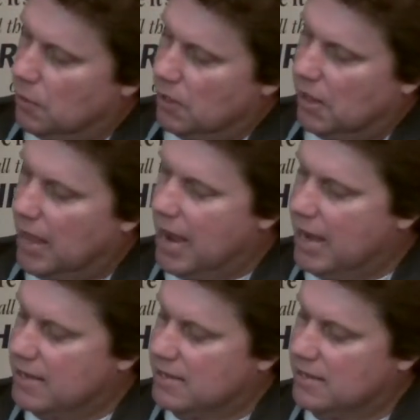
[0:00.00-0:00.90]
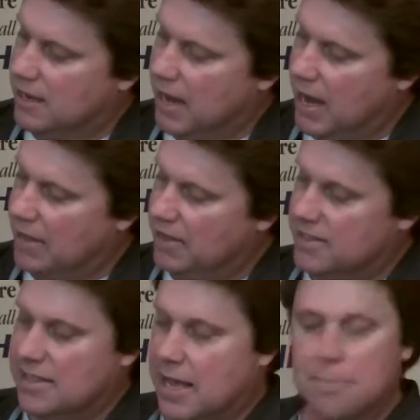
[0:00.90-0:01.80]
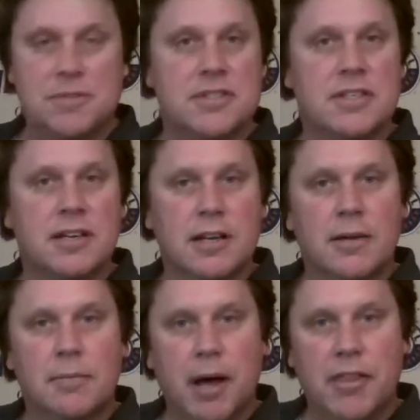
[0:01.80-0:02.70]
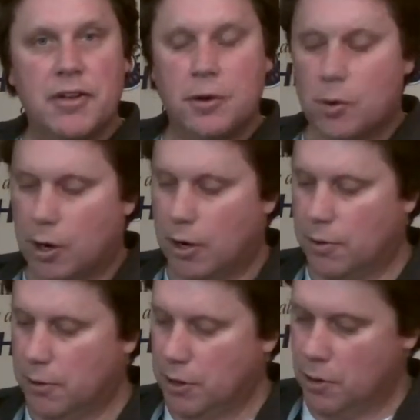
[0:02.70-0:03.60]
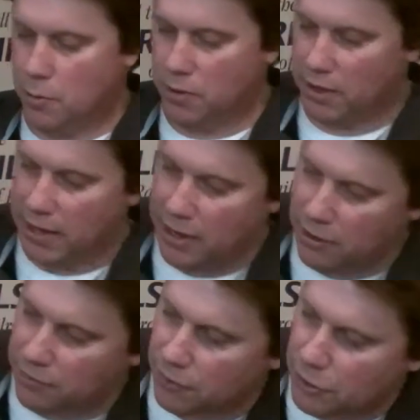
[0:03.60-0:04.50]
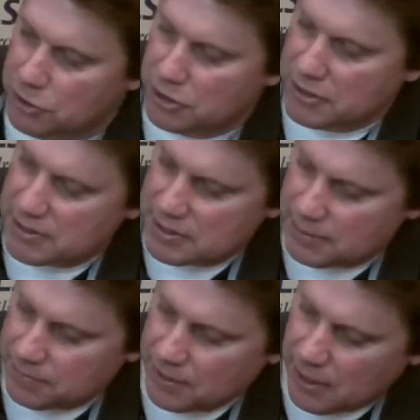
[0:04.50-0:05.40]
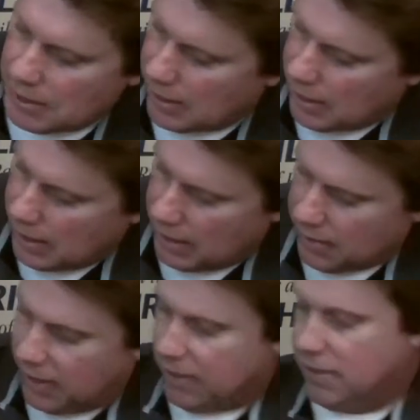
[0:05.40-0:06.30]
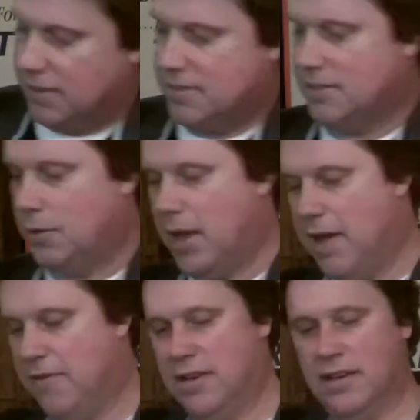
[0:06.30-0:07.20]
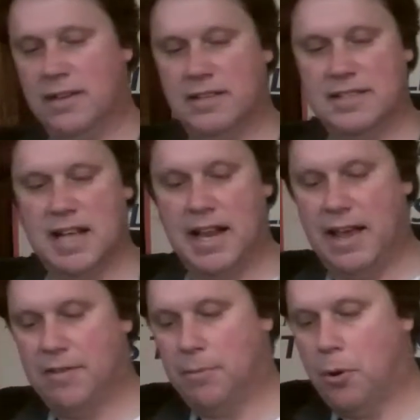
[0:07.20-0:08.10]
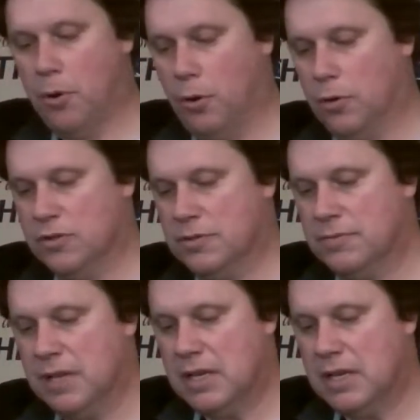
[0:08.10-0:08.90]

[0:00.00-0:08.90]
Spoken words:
with glass and the steps by the door, where the later versions, like this New Haven, does not have the portholes.